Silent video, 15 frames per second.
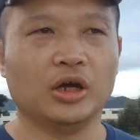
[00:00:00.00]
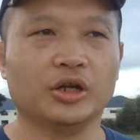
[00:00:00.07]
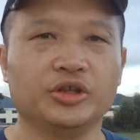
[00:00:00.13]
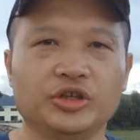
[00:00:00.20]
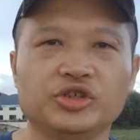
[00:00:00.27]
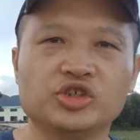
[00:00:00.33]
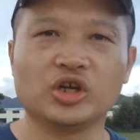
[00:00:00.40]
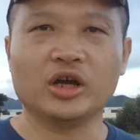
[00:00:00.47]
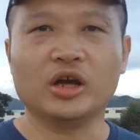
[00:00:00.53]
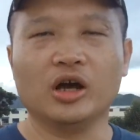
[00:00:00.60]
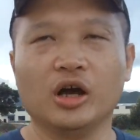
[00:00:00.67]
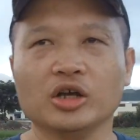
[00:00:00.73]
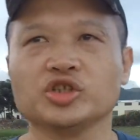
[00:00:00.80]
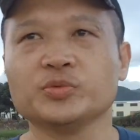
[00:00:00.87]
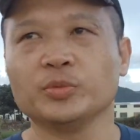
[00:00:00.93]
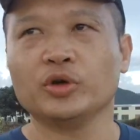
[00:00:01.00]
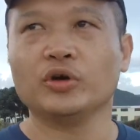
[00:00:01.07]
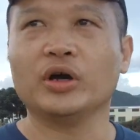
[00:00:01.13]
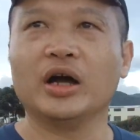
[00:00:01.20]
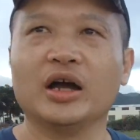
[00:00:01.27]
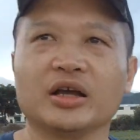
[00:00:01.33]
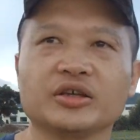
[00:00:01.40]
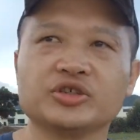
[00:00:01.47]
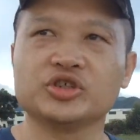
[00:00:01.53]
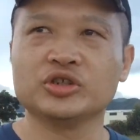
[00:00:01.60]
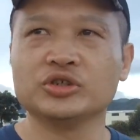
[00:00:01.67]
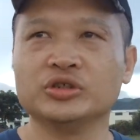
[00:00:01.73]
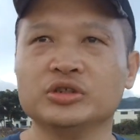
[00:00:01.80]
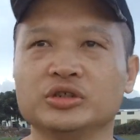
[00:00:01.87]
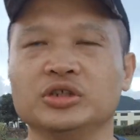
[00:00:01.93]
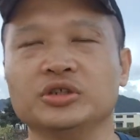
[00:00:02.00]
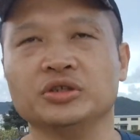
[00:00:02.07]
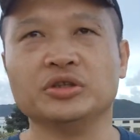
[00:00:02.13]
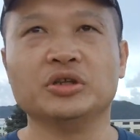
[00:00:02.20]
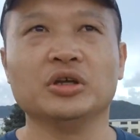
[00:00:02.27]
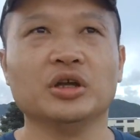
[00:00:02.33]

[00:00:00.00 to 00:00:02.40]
DJI Osmo Action, and